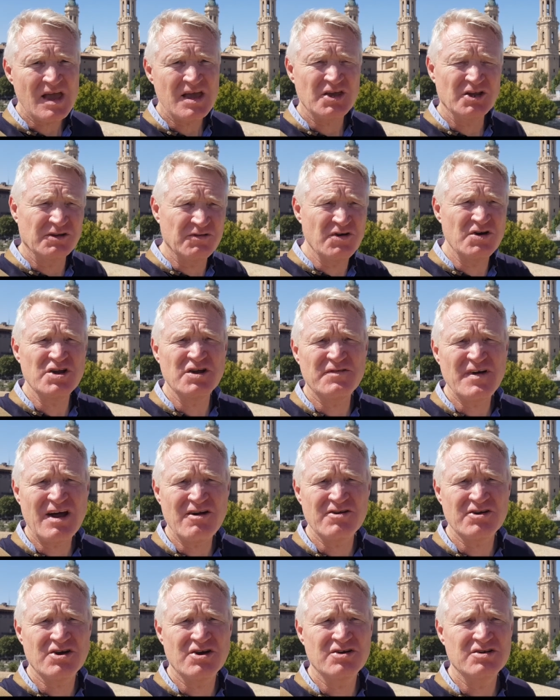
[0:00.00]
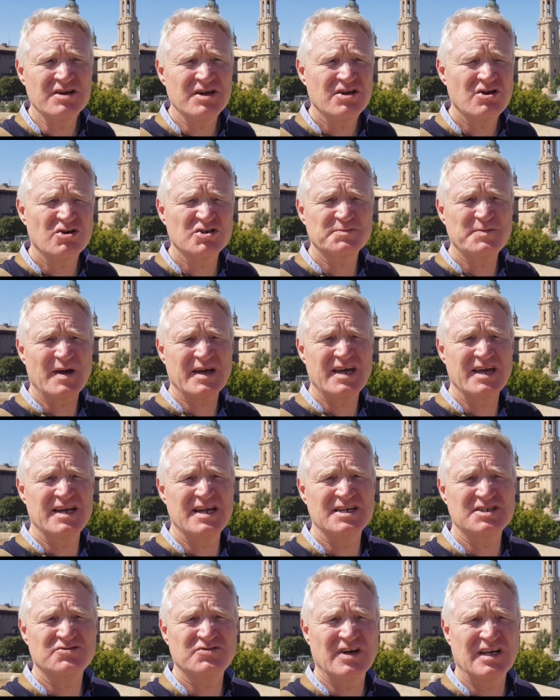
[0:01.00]
You'll have heard of Aragon, goes back in
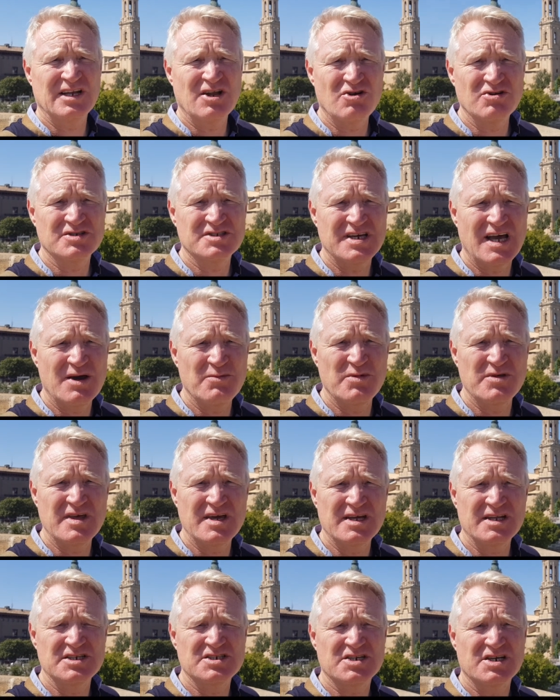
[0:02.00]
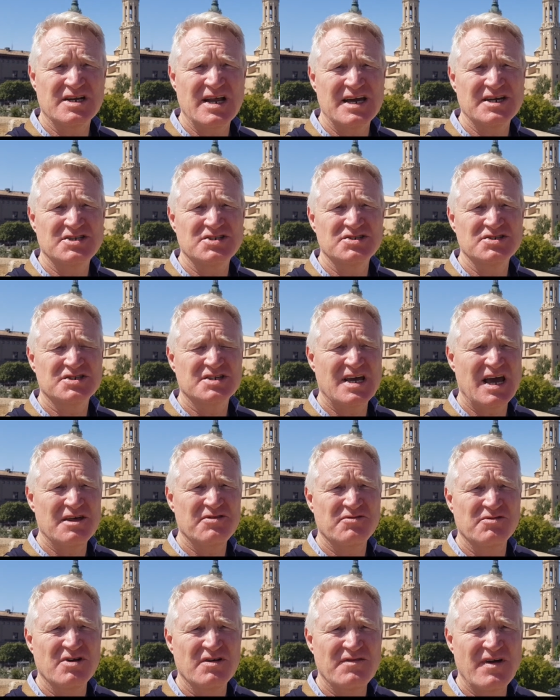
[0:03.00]
history a long time with English connections,
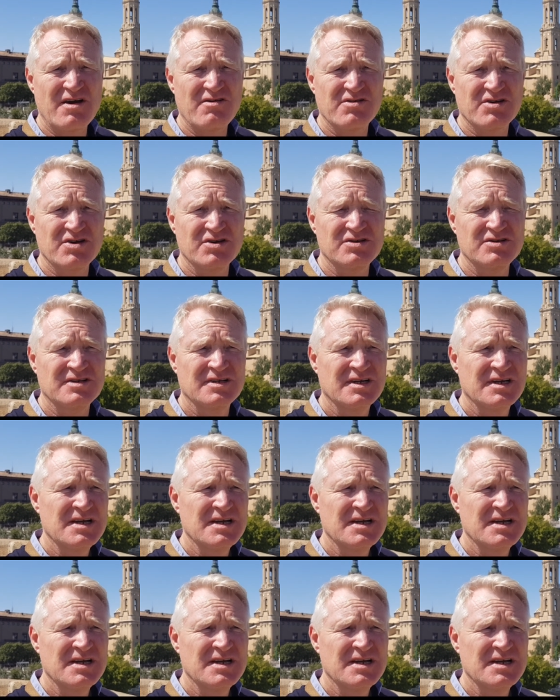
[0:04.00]
Catherine of Aragon.